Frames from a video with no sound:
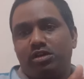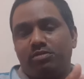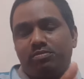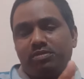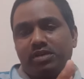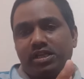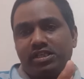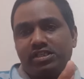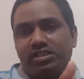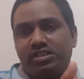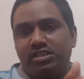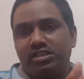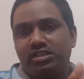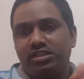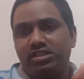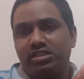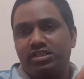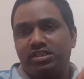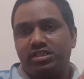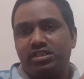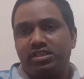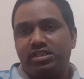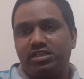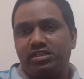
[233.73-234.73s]
next
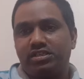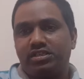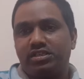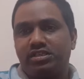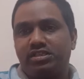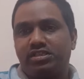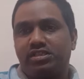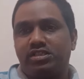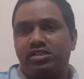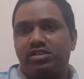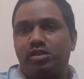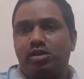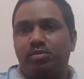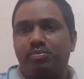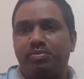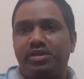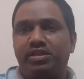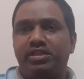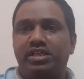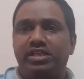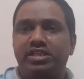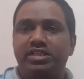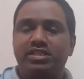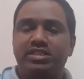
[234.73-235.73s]
topic,
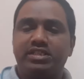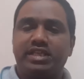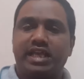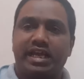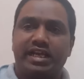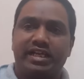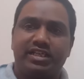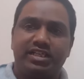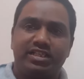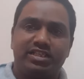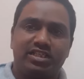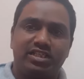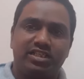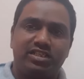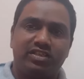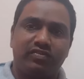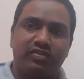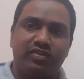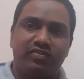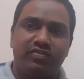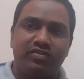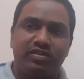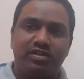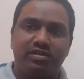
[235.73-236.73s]
that is characteristics of
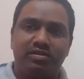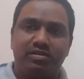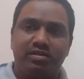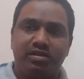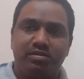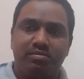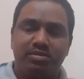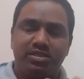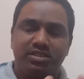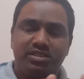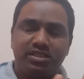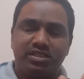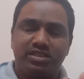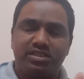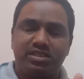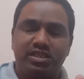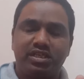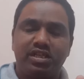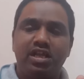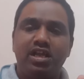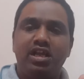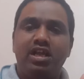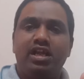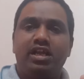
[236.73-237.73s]
business.
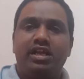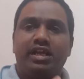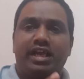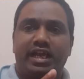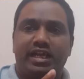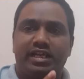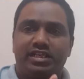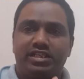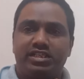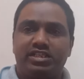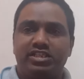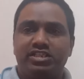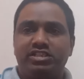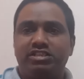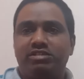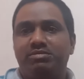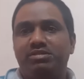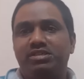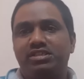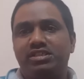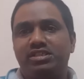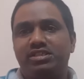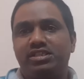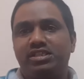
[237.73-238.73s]
Characteristics of
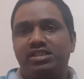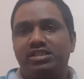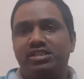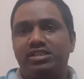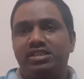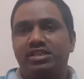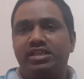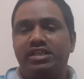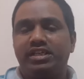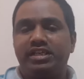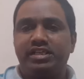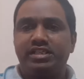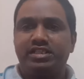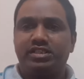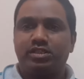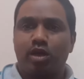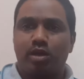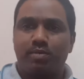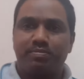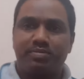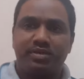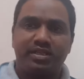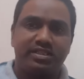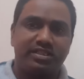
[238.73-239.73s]
business is it is
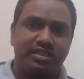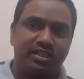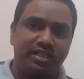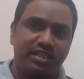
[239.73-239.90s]
complex in